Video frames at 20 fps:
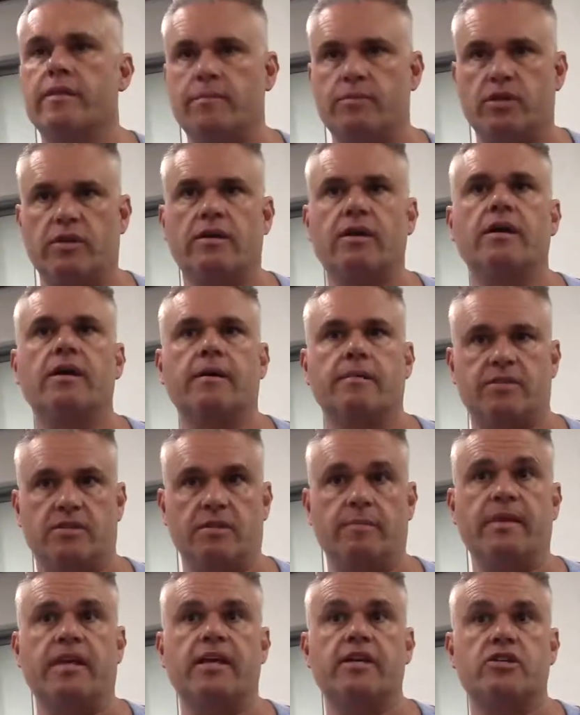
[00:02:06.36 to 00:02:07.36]
them to the
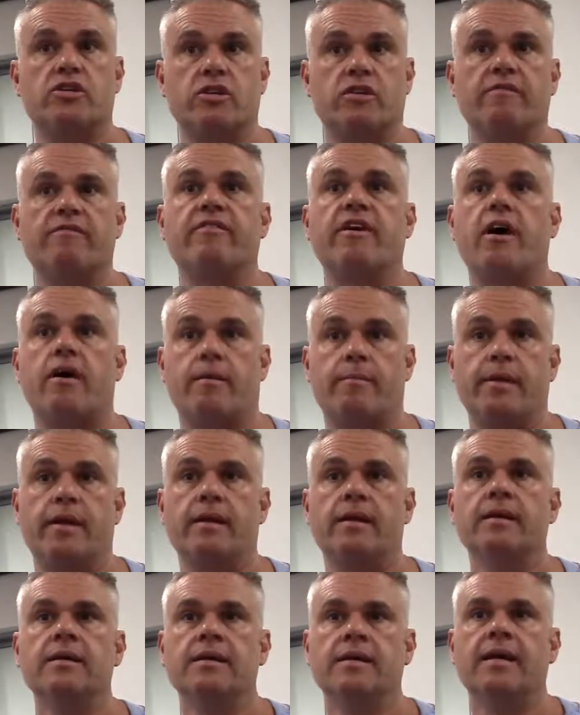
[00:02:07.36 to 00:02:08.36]
simulation environment,
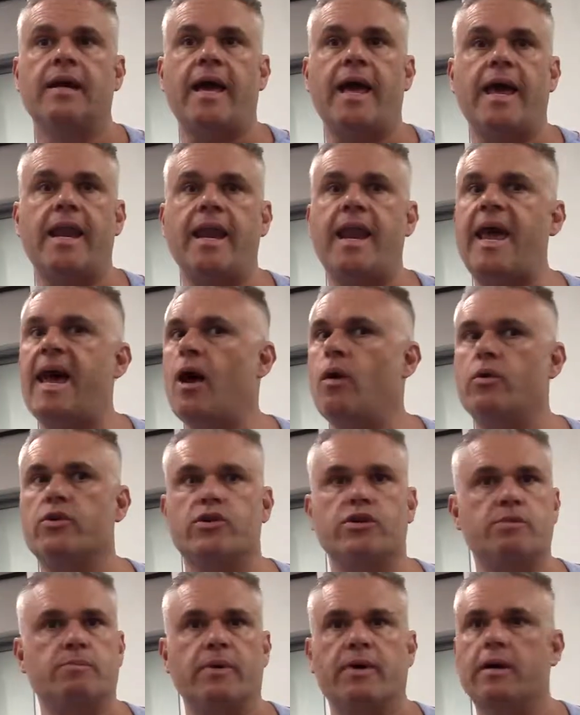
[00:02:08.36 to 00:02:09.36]
and now it
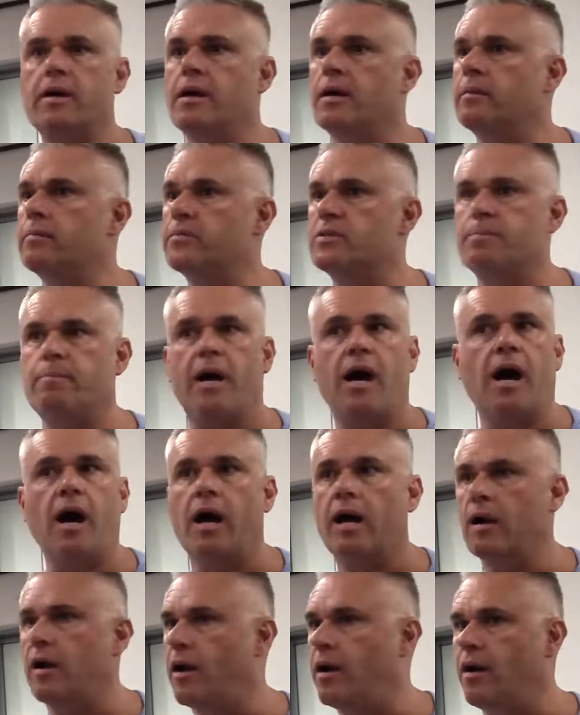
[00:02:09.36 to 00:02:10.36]
just becomes
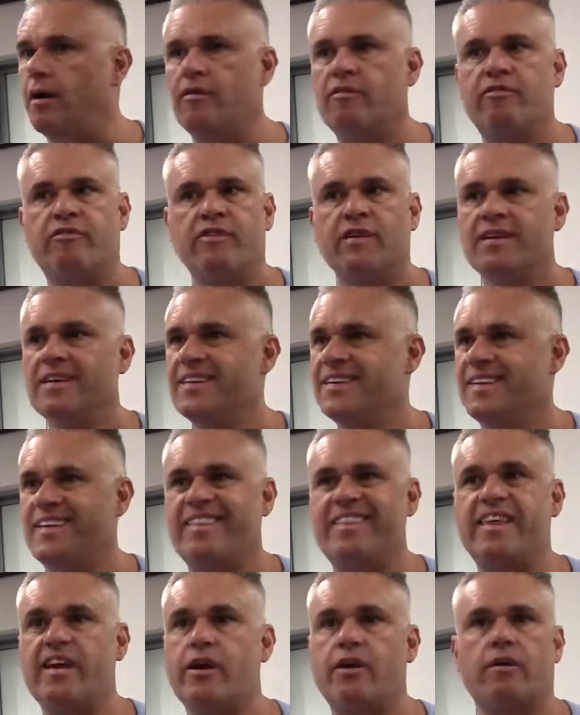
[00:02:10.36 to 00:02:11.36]
part of
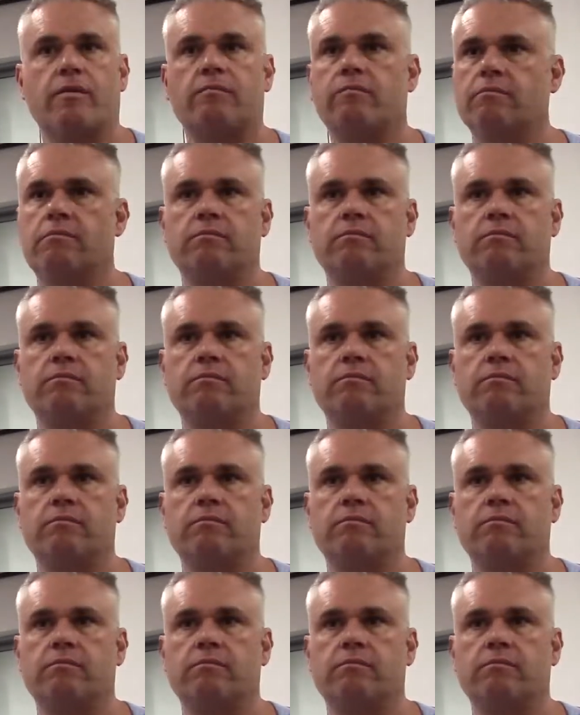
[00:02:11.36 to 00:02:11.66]
their